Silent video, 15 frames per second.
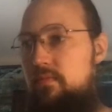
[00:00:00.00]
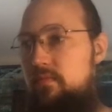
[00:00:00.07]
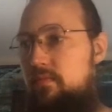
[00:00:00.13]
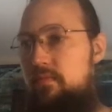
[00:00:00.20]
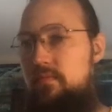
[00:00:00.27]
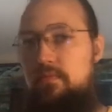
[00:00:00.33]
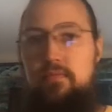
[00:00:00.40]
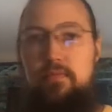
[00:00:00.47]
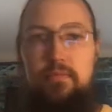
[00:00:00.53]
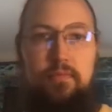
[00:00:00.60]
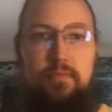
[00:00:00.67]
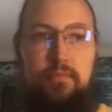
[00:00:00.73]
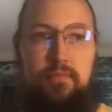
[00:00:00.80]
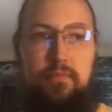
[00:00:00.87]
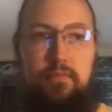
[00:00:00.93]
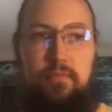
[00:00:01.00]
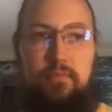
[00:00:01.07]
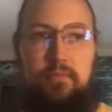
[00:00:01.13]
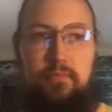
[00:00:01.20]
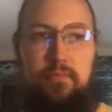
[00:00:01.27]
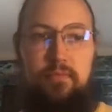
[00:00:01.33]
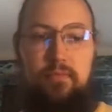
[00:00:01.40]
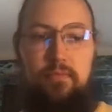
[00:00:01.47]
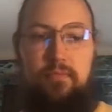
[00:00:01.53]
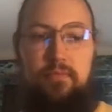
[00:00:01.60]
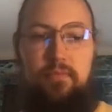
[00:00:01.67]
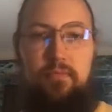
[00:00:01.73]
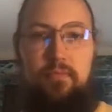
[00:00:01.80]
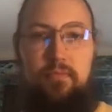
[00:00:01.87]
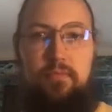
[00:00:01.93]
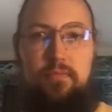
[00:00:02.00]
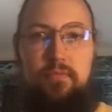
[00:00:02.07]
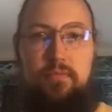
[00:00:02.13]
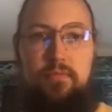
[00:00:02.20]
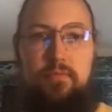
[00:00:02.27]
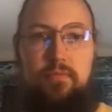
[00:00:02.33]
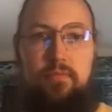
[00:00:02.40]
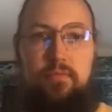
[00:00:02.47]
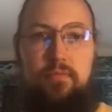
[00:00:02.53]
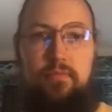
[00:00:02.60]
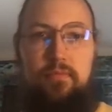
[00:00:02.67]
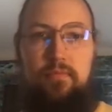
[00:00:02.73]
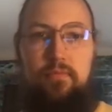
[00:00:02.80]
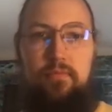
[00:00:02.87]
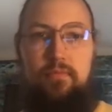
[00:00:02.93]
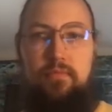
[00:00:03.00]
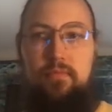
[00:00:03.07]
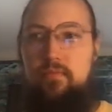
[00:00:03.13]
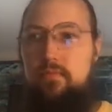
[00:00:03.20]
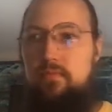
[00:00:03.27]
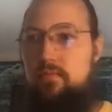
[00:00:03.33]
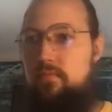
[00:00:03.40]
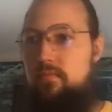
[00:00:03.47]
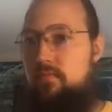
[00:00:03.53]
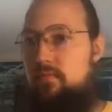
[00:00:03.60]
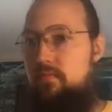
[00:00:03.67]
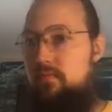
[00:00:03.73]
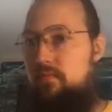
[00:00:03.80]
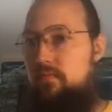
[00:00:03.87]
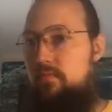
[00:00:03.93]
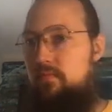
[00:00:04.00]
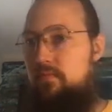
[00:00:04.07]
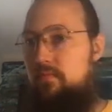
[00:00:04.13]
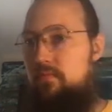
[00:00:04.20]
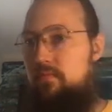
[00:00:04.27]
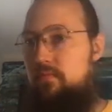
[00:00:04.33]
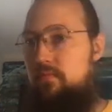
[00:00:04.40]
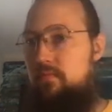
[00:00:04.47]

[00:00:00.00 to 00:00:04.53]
No one is speaking in this clip.